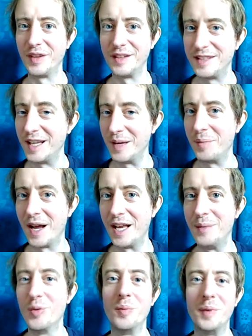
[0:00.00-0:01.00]
tip
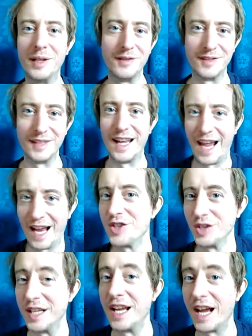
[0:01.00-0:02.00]
anymore, because
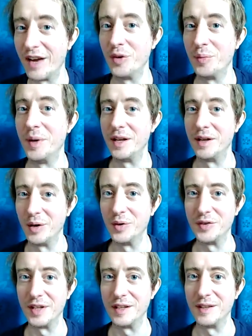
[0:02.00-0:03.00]
actually everybody
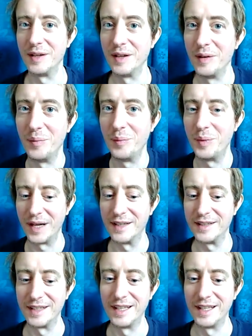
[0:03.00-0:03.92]
knows it, but